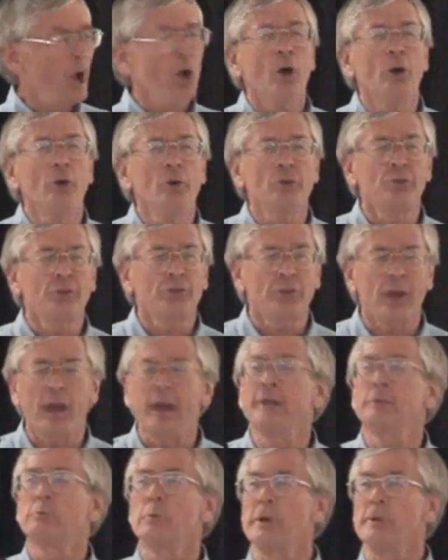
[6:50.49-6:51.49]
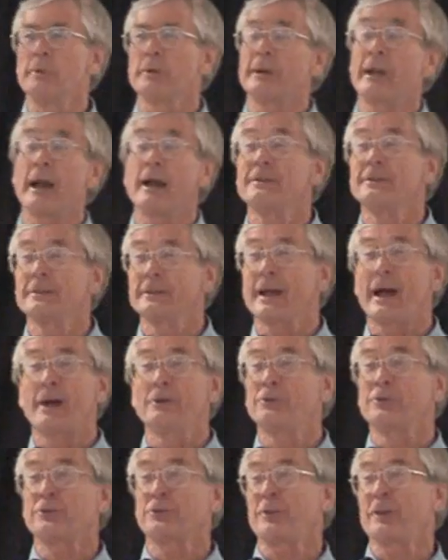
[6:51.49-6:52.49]
Who said we were going to
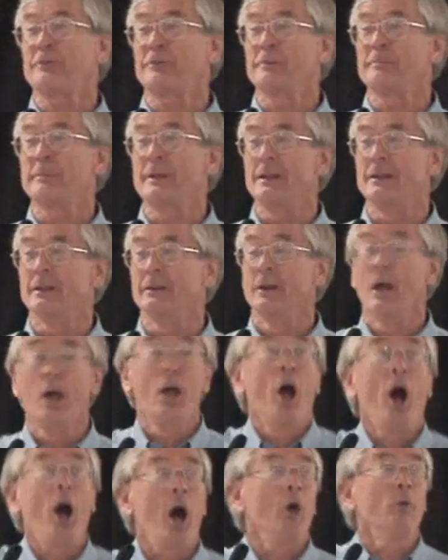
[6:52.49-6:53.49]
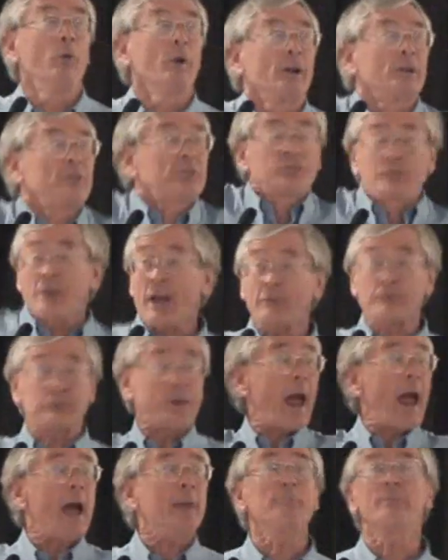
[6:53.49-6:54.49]
go to 7 million? Oh, well, it's just
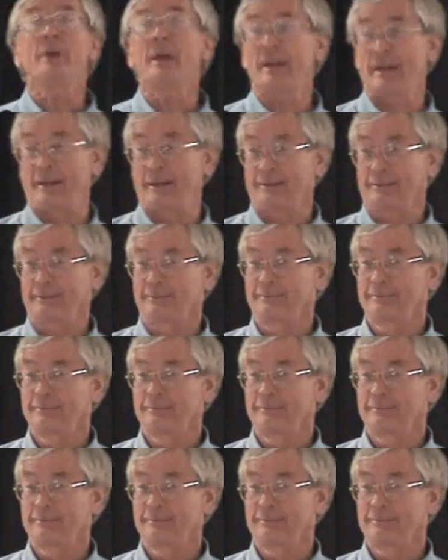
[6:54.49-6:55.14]
happening.